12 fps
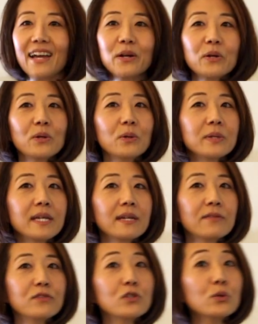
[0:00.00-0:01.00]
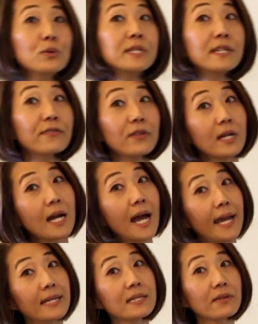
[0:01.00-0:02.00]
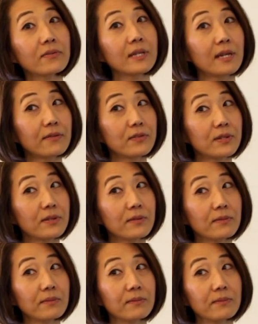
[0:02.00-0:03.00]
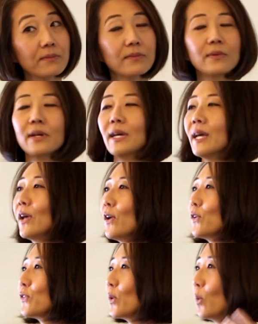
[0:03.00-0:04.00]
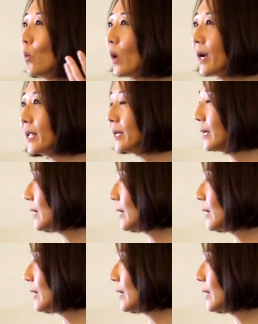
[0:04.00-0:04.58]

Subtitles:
who give 2 different kinds of gifts. So one